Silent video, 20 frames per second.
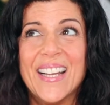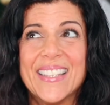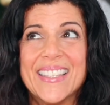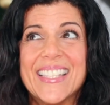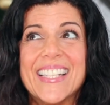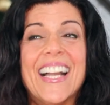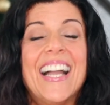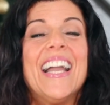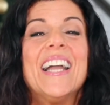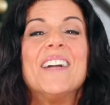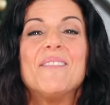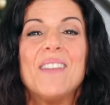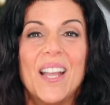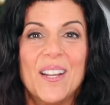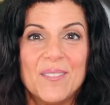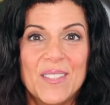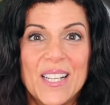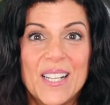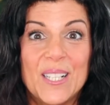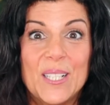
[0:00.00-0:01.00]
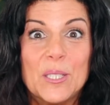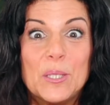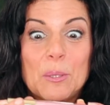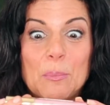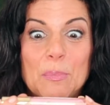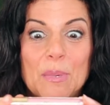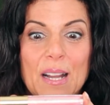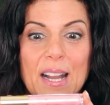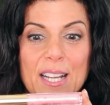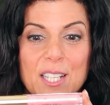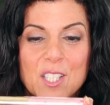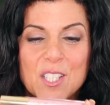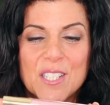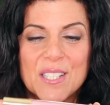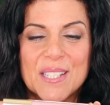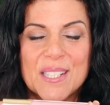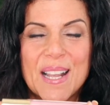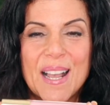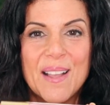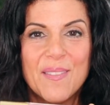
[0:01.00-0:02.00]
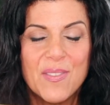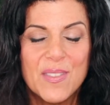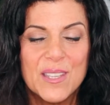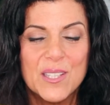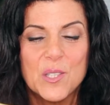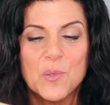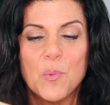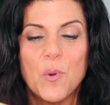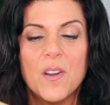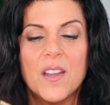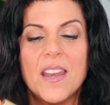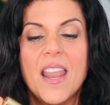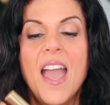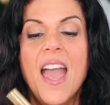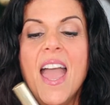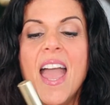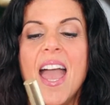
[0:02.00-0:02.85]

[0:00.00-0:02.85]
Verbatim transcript: I think I have every color, but I just got this one,